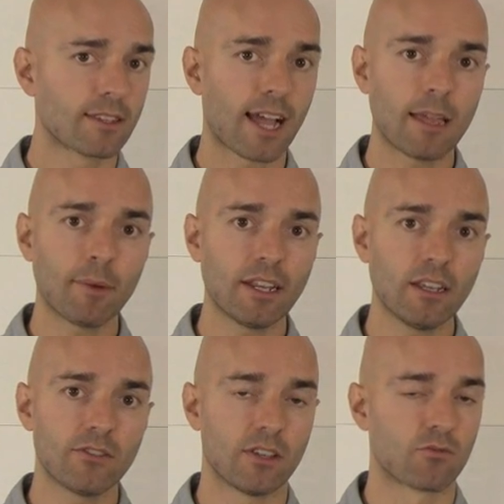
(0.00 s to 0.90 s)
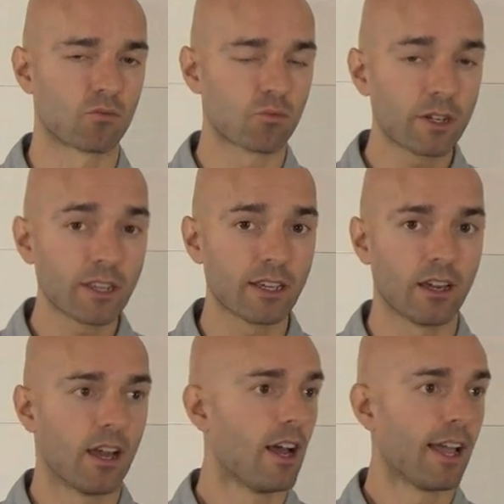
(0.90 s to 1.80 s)
Diabetes is
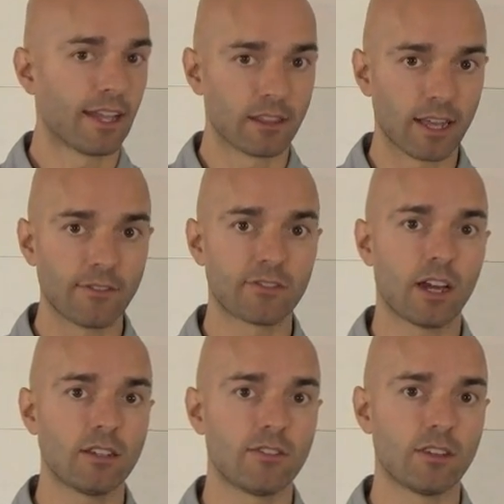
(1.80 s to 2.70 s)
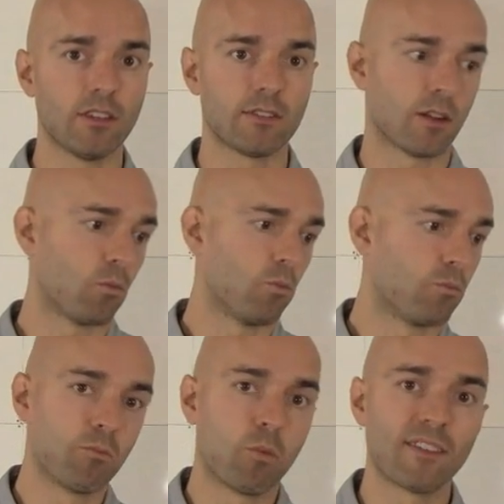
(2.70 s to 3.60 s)
really a lifestyle disease that
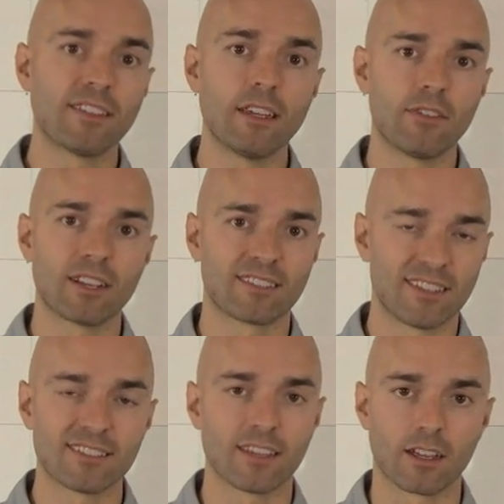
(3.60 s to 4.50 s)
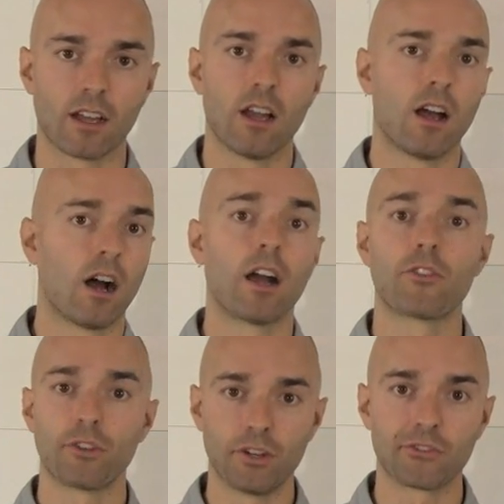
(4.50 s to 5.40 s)
wasn't even existing
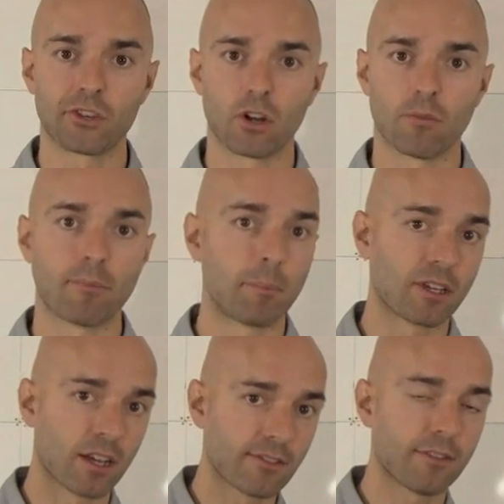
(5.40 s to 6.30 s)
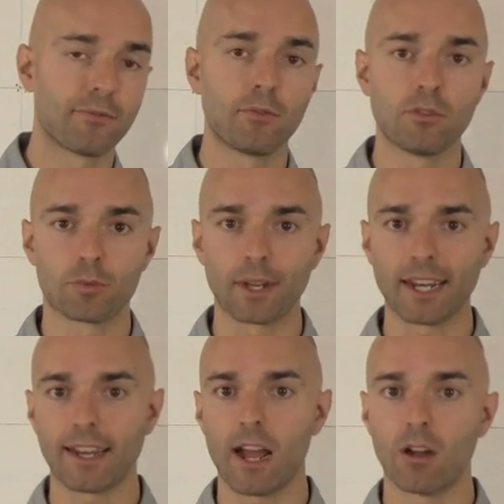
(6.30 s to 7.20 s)
100 years ago. But because of the foods we're
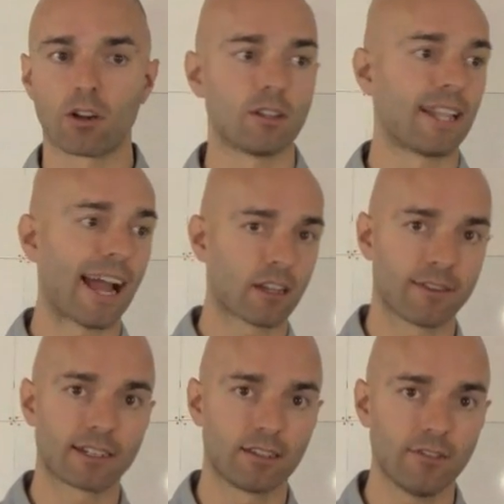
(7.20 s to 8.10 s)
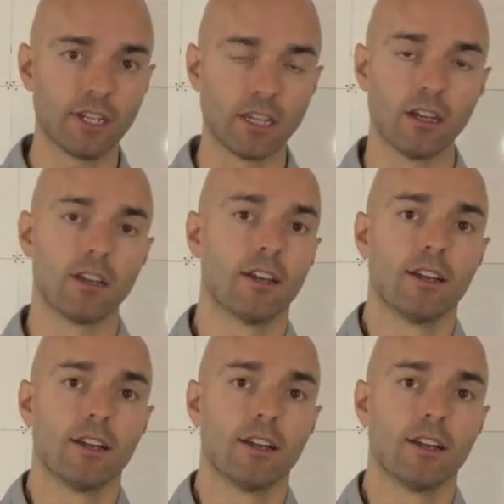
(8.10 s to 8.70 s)
eating now and our lack of activity,